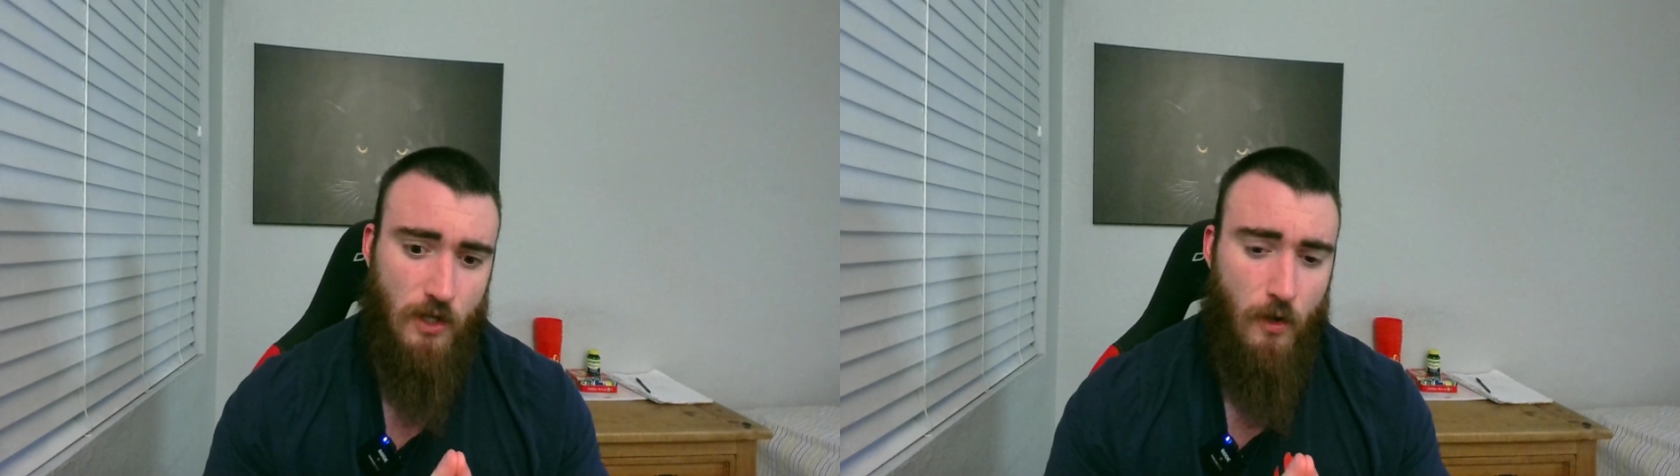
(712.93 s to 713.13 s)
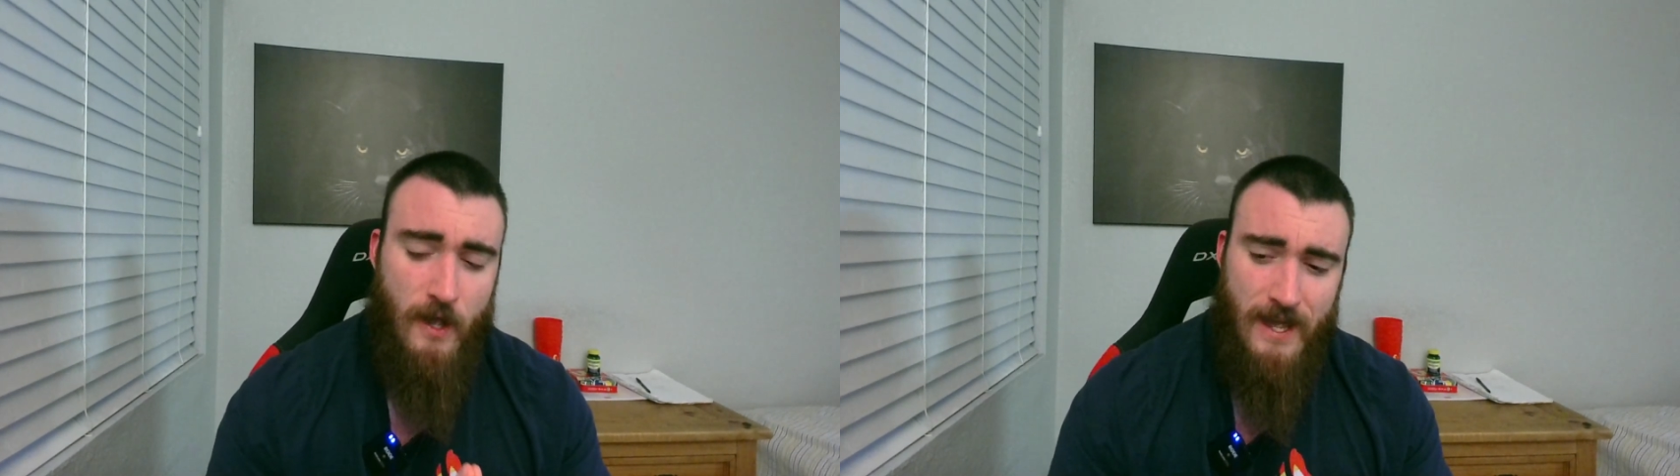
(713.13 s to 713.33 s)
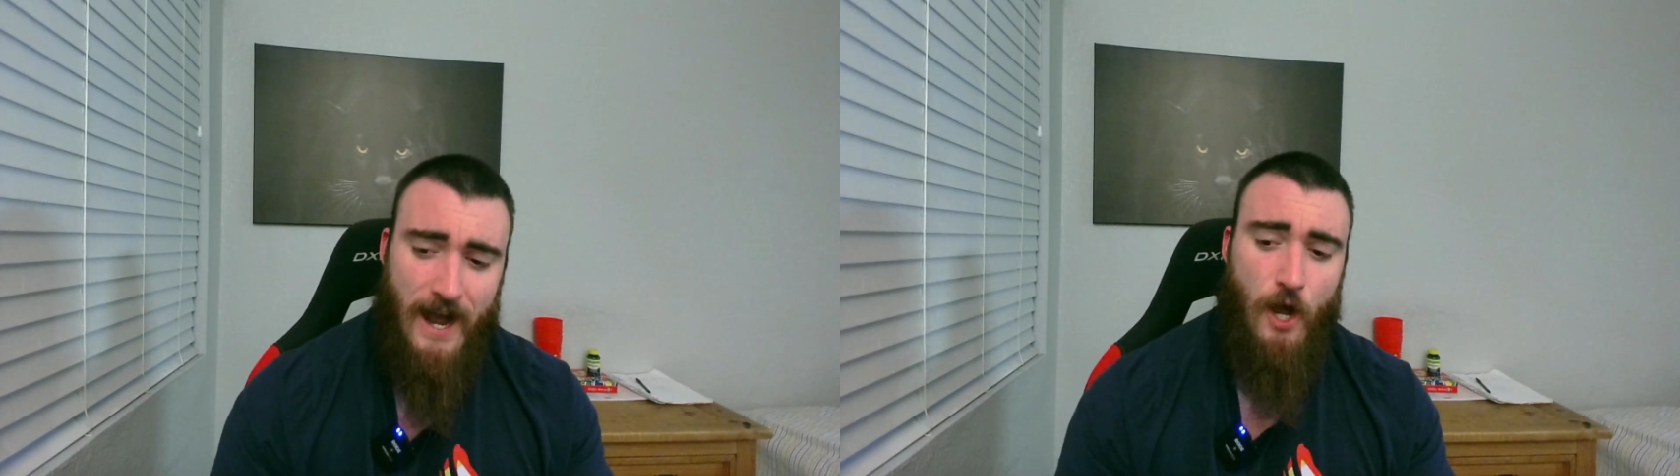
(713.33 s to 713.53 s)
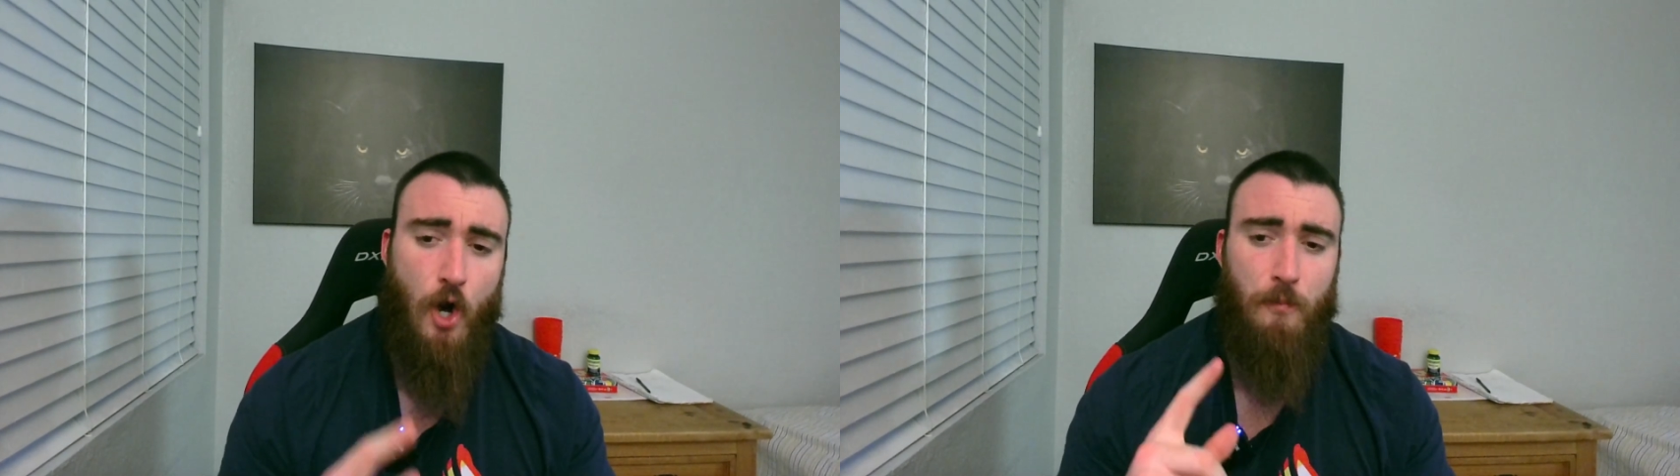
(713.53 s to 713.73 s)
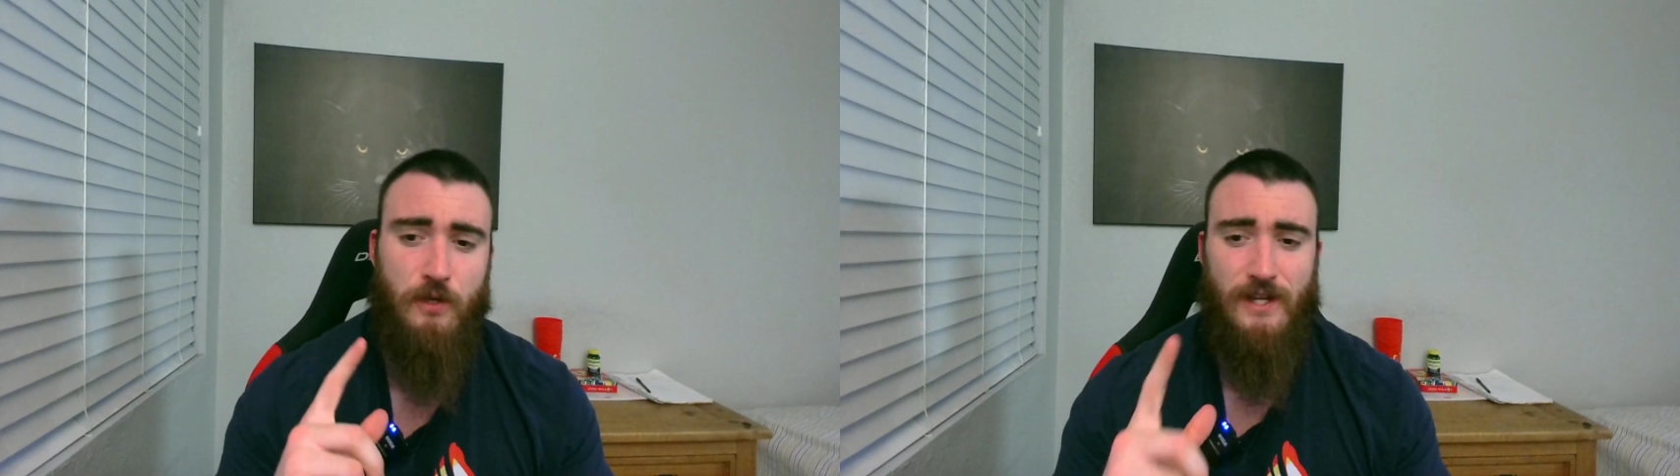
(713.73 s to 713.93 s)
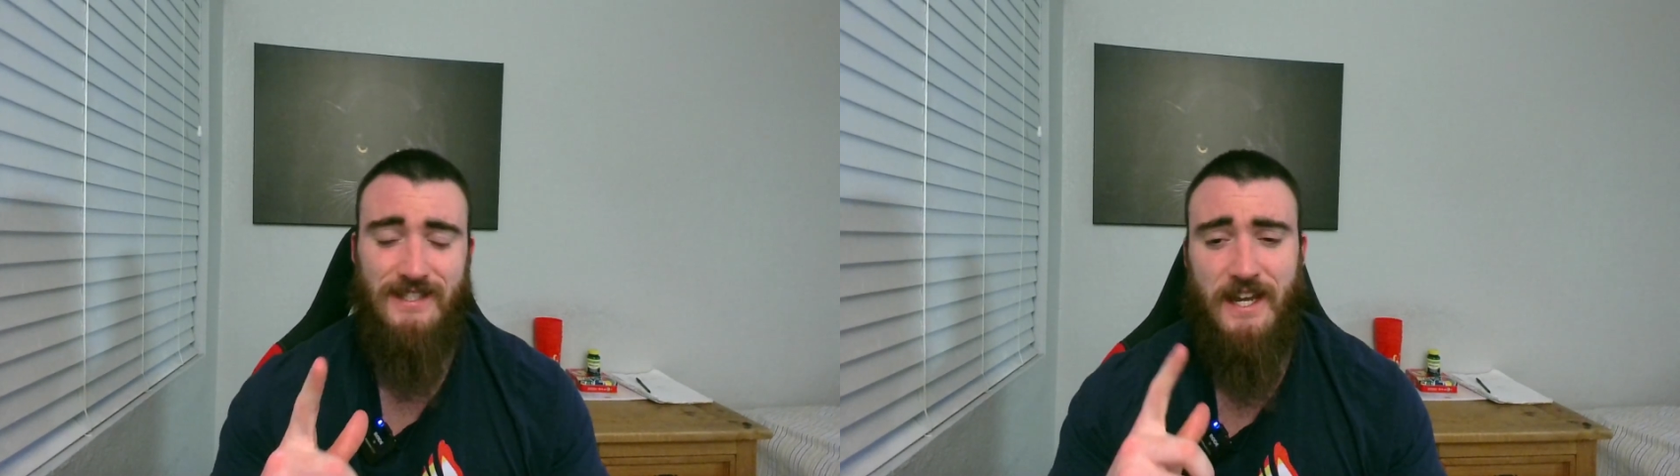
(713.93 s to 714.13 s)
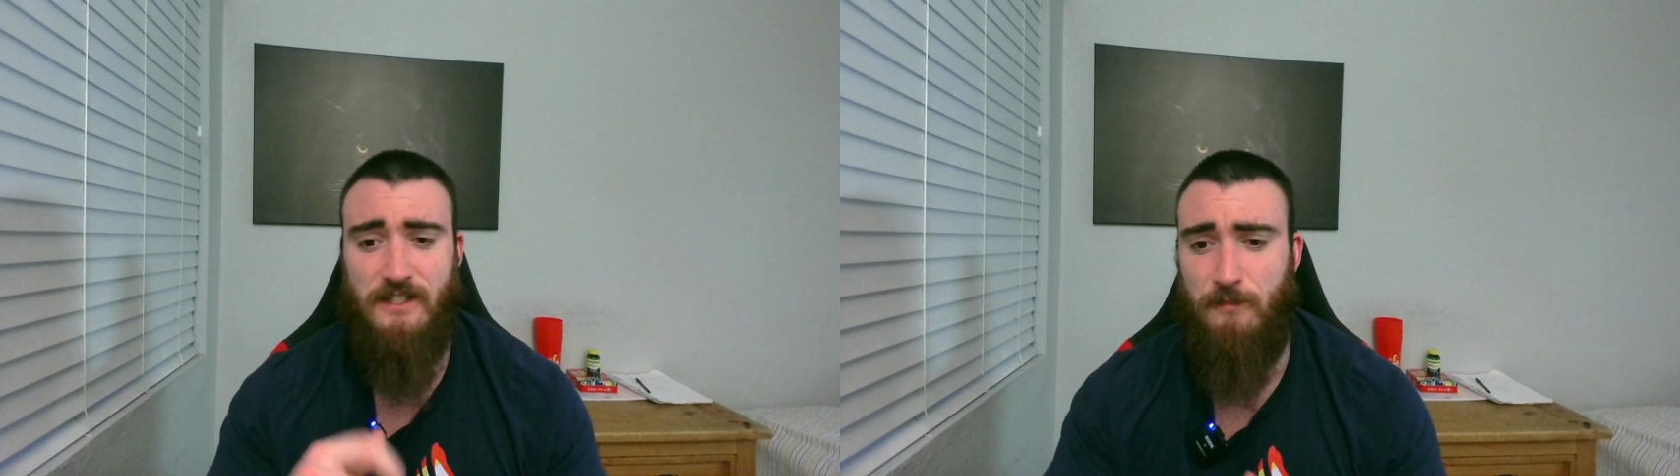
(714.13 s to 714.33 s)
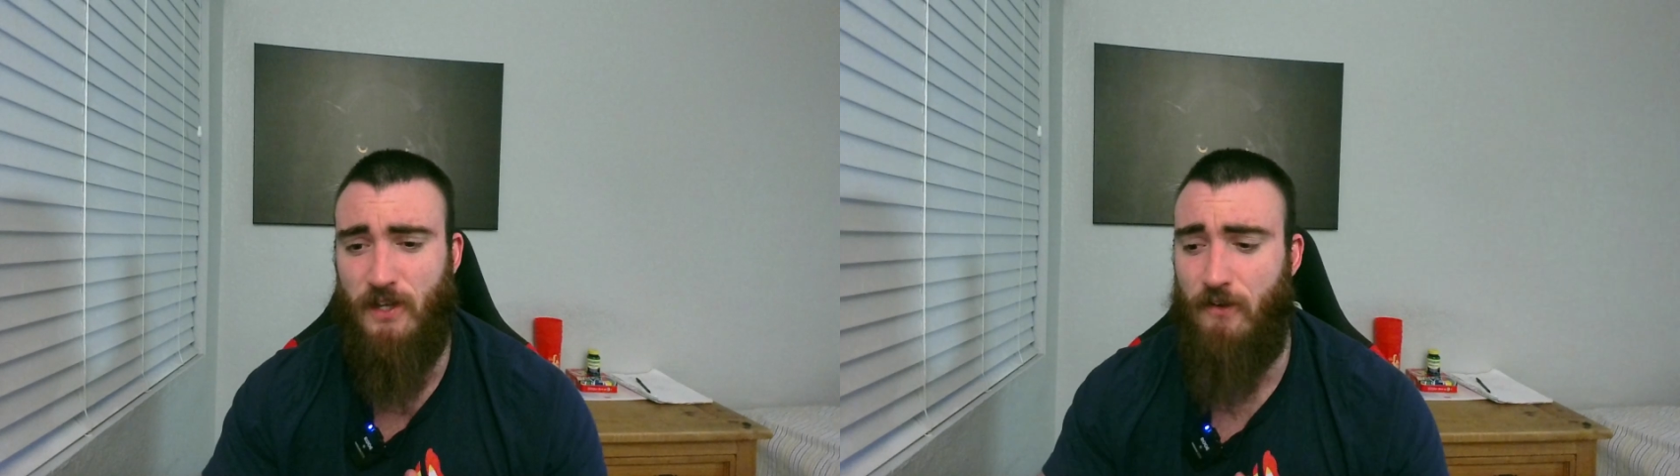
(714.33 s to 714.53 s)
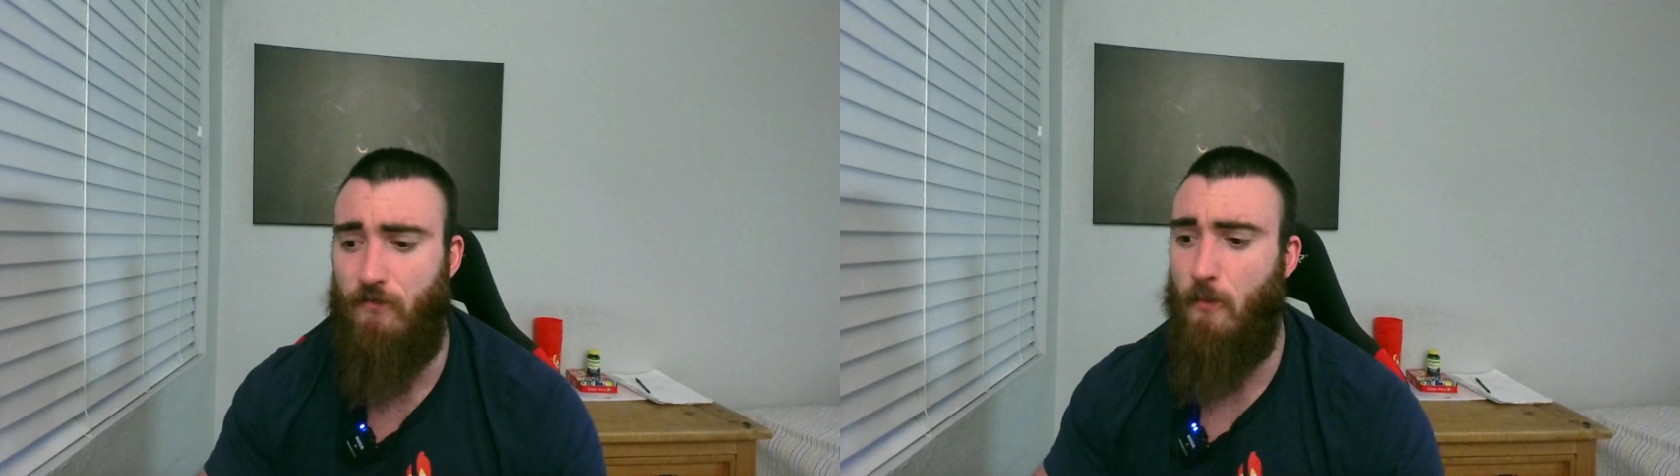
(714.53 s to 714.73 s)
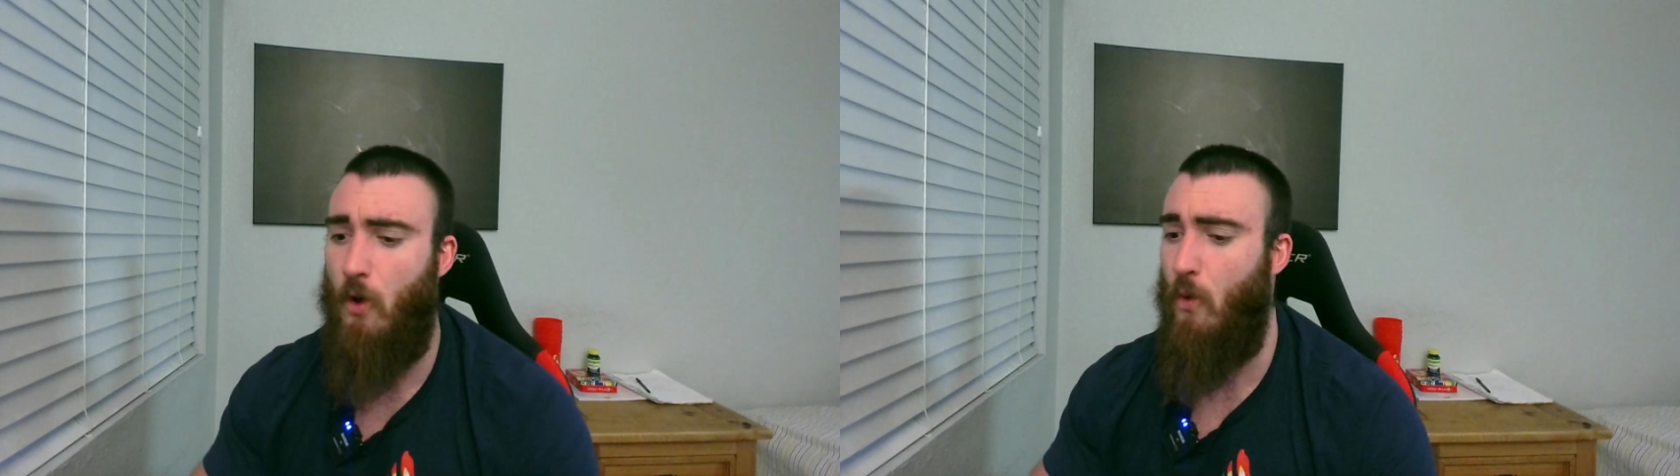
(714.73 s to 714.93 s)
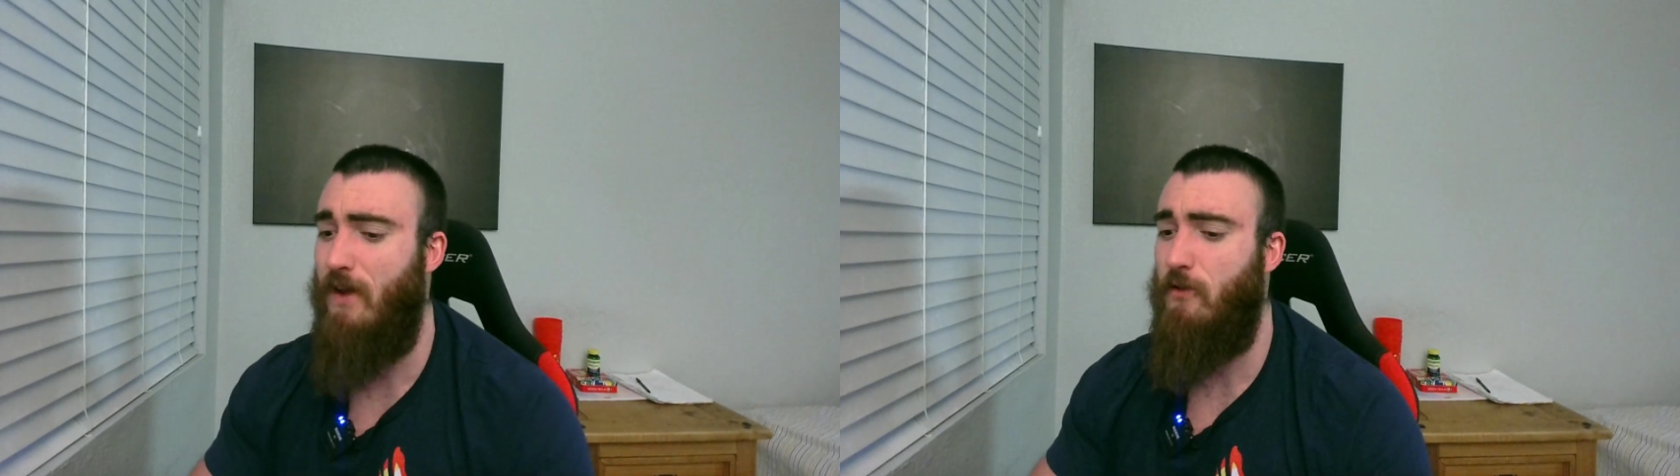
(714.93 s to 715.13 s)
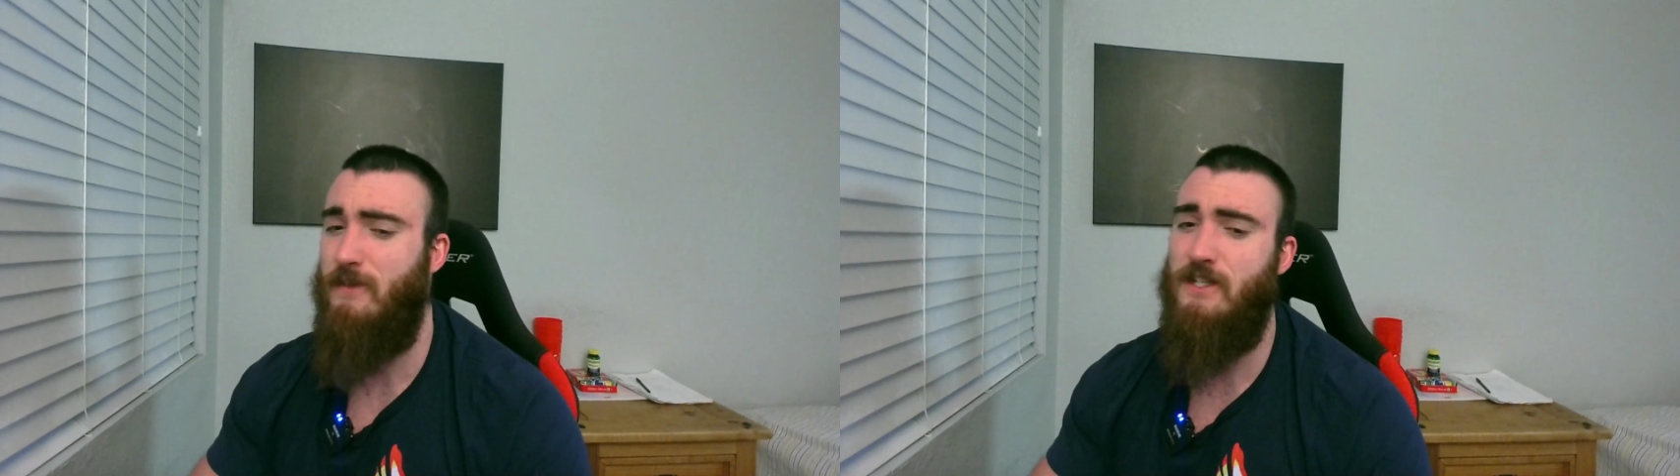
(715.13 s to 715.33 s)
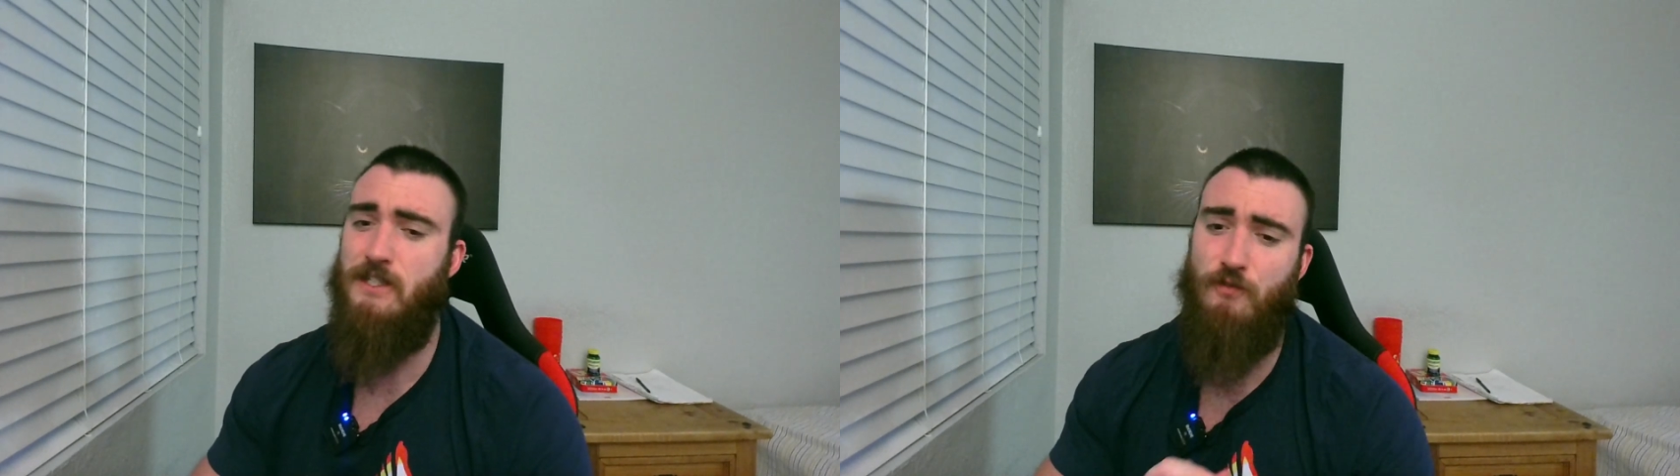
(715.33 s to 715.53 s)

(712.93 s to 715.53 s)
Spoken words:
So I hope you can take something away from this.